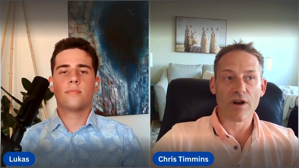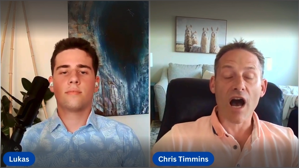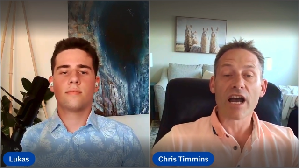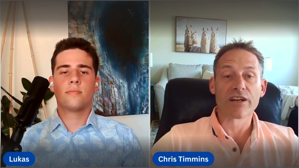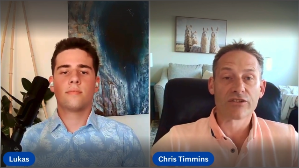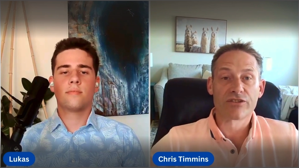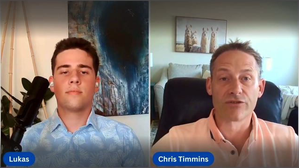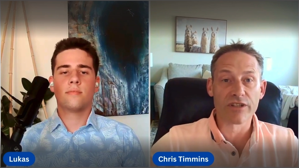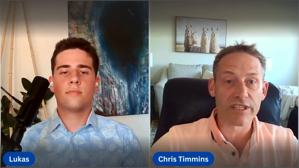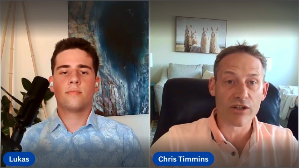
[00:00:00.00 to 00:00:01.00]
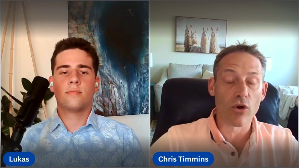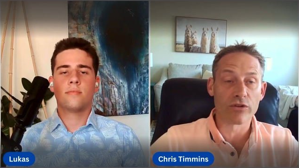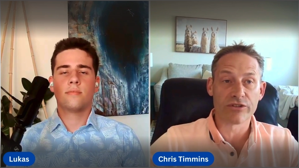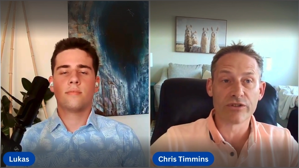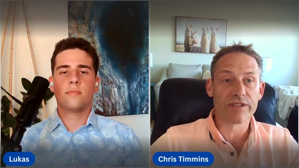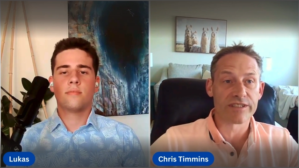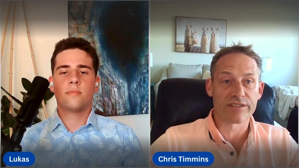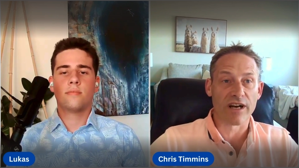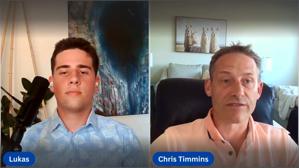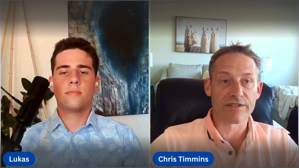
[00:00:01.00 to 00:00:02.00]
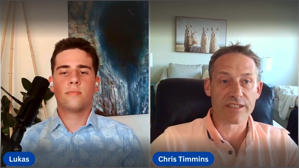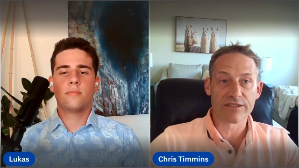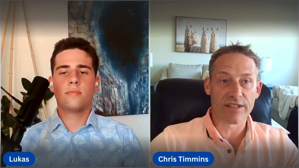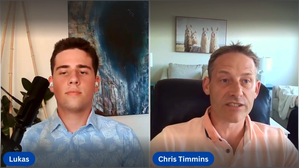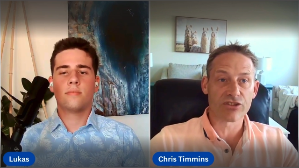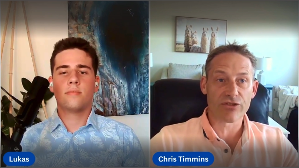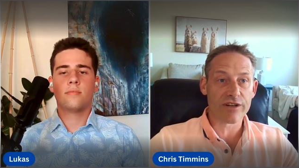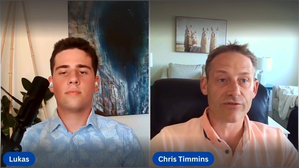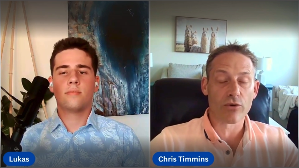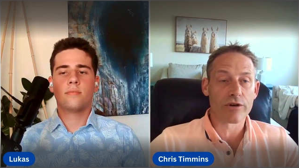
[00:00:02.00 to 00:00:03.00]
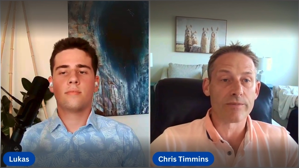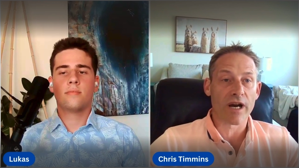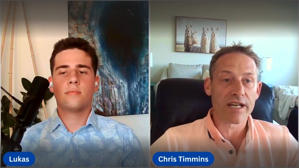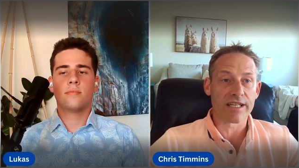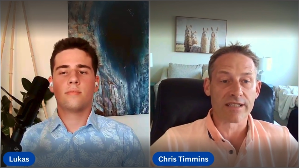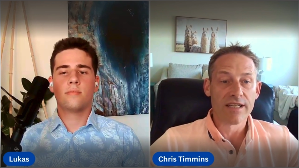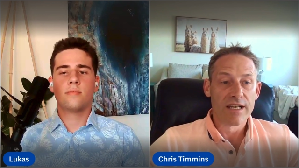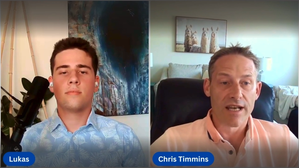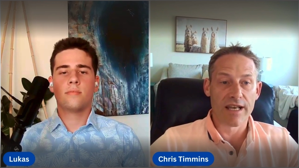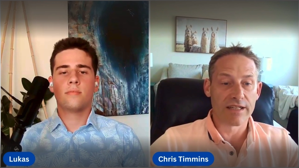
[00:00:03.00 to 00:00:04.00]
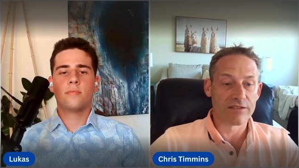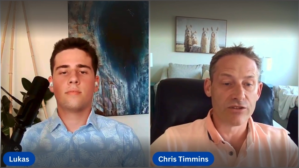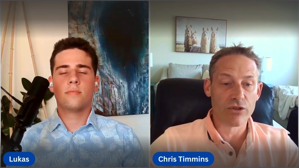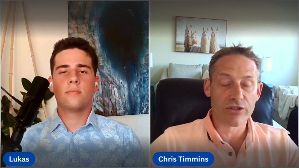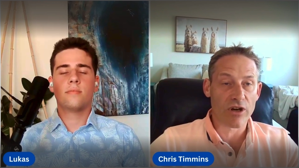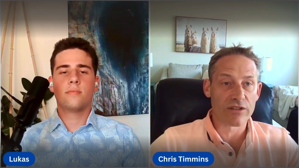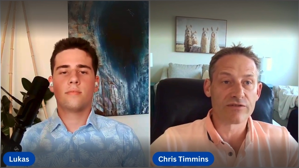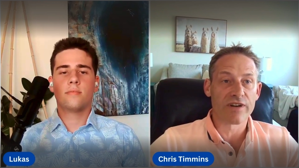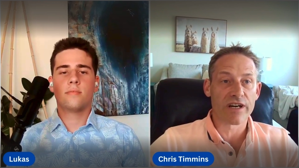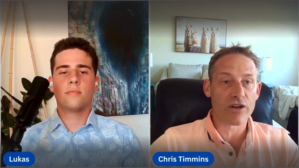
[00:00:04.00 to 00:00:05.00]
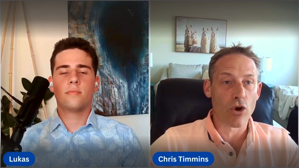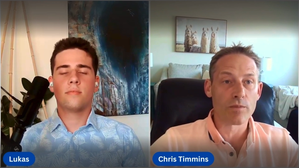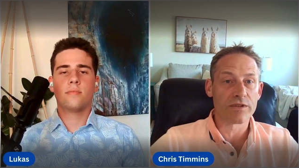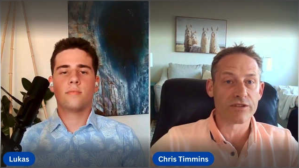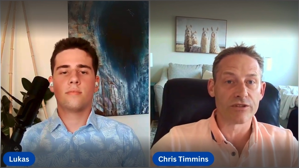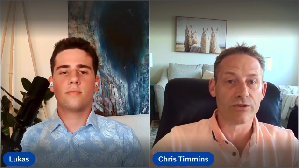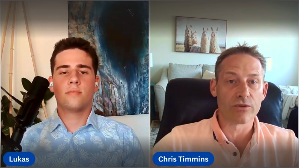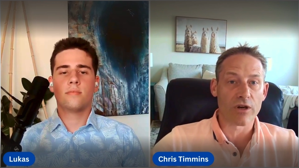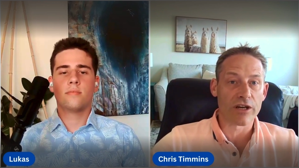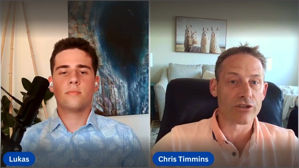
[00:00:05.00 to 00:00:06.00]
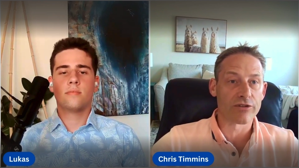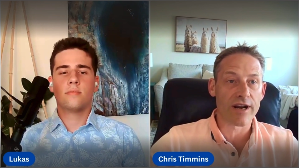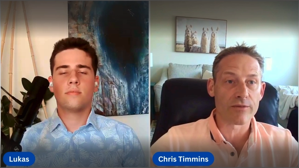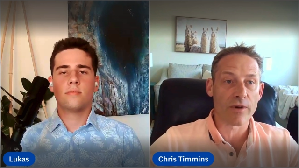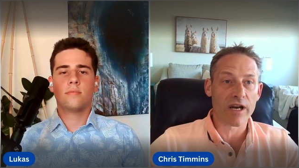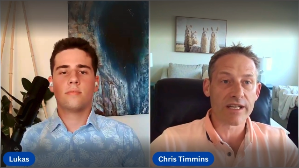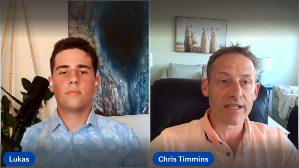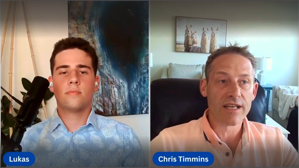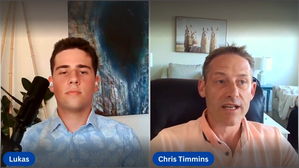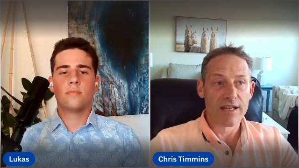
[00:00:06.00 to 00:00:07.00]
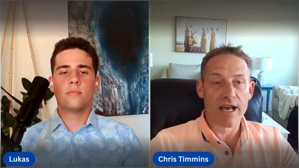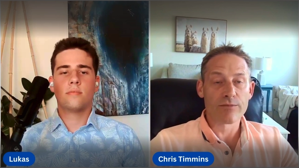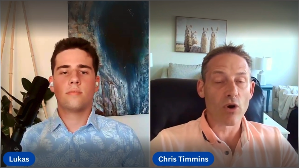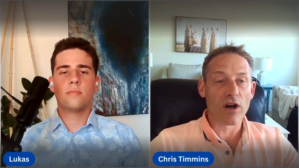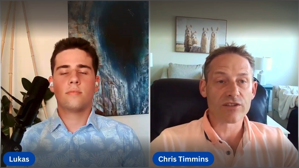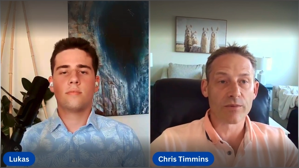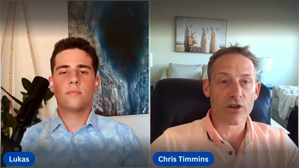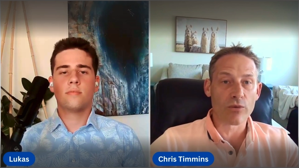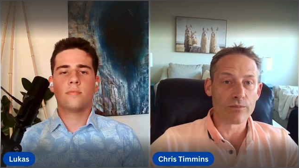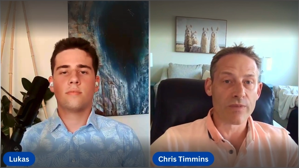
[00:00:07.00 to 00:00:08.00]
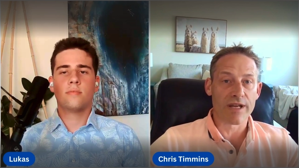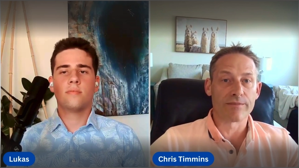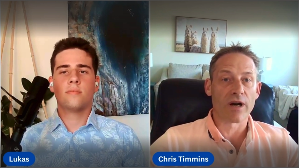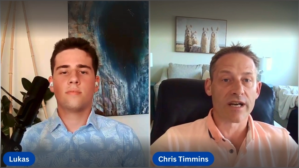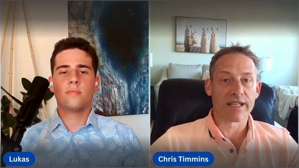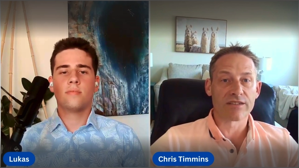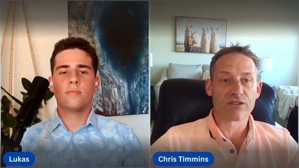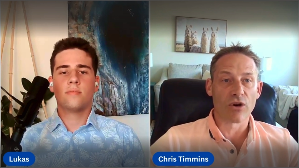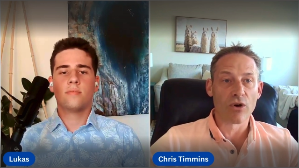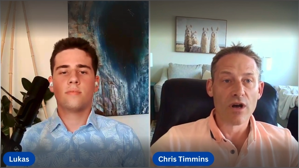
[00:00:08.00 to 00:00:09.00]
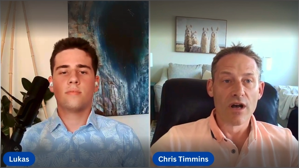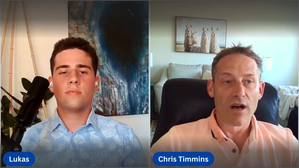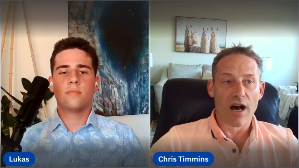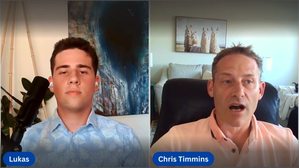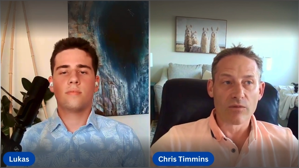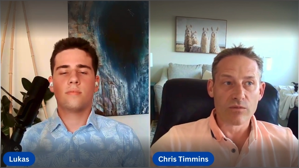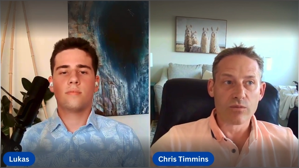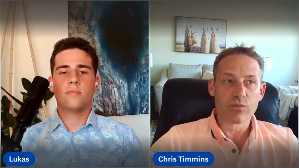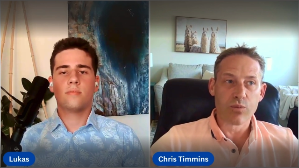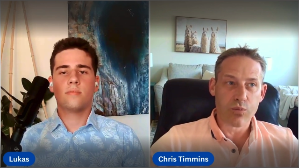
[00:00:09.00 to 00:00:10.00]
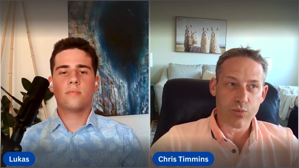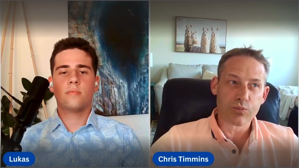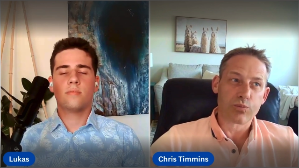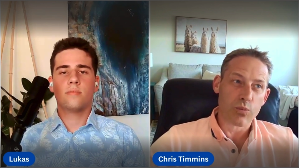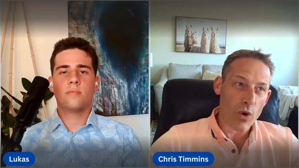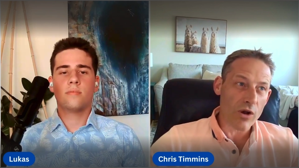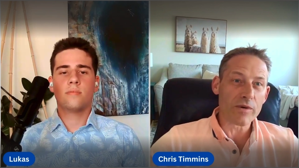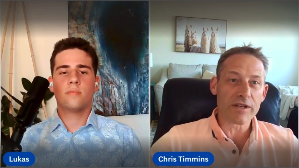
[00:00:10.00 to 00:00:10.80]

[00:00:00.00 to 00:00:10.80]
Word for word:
Speaker 1: hires to really go and do this stuff. It's straightforward mining, and Utah is very open to underground mining and possibly open pit mining. So will